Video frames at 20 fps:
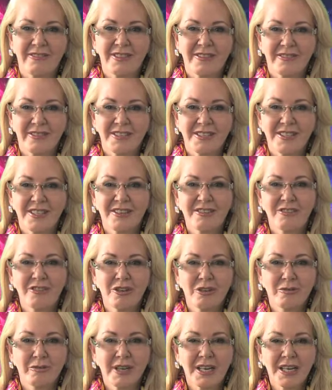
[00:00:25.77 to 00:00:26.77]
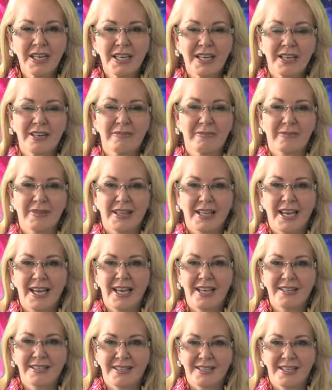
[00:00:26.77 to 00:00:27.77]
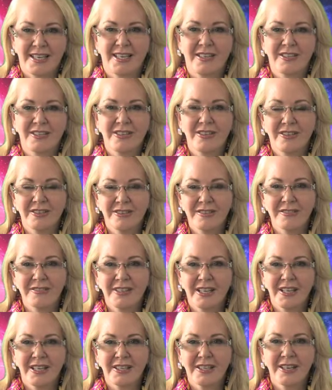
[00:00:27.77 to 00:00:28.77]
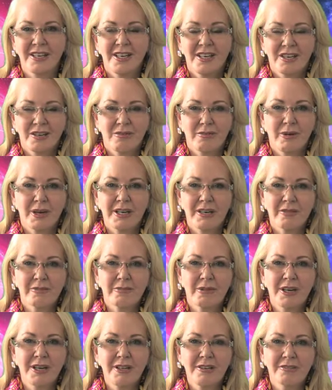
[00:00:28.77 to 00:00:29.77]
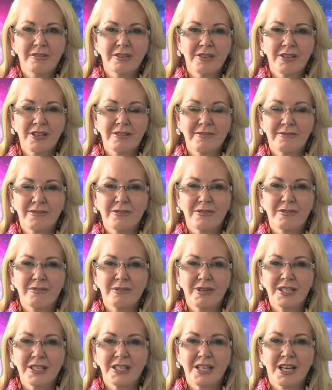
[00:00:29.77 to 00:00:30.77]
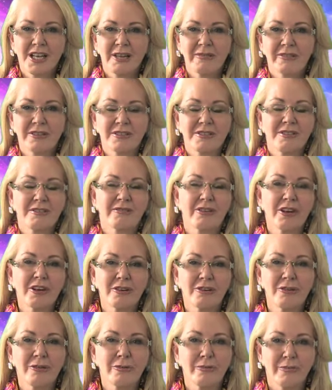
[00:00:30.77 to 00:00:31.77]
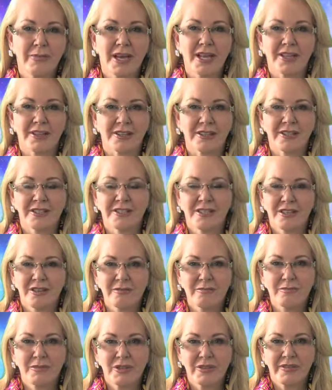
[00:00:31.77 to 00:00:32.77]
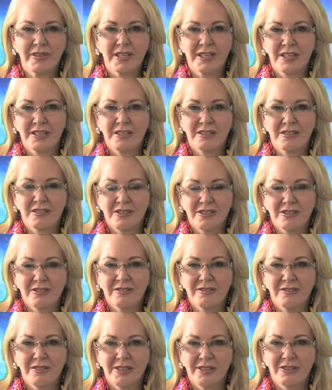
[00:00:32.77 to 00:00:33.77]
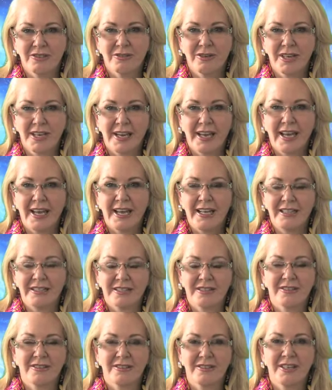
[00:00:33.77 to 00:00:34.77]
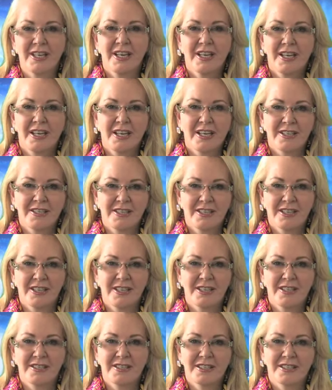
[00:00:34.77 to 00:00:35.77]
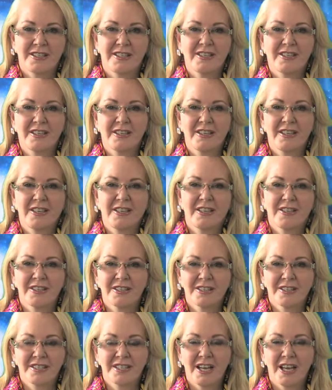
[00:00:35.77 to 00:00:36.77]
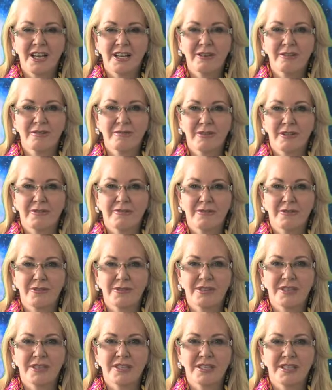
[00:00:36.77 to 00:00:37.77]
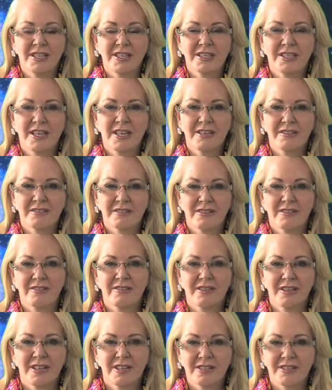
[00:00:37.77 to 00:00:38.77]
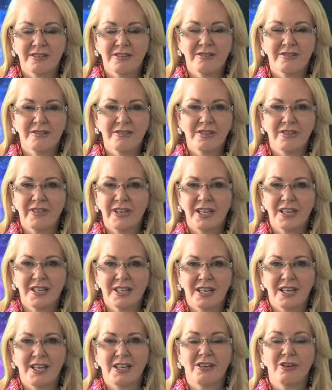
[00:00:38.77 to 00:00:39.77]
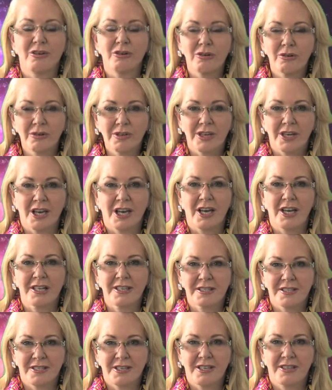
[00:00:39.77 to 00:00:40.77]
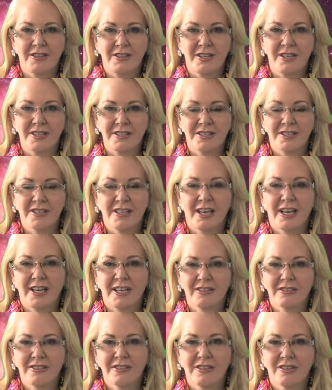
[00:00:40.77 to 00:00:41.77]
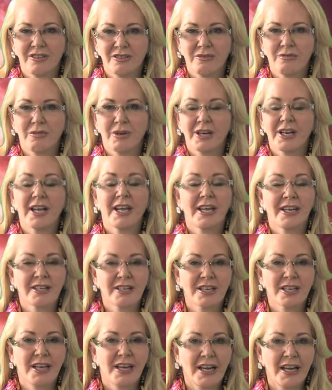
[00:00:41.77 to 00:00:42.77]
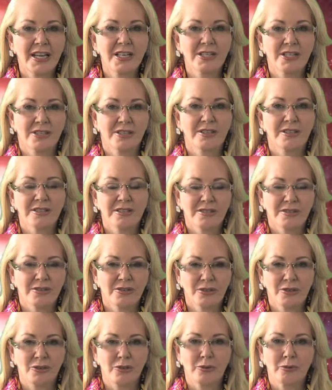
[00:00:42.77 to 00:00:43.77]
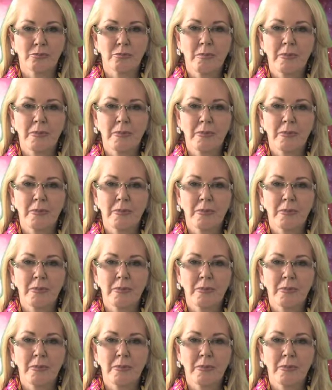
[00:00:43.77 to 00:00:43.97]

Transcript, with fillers: If you're single, you want to get a plan set. You know, like what what are you looking for? What type? Because you've got all month. It's not moving in until the 28th. So it's it's in the sign before the sixth house. So it's all about getting organized in this house. So you want and connections too.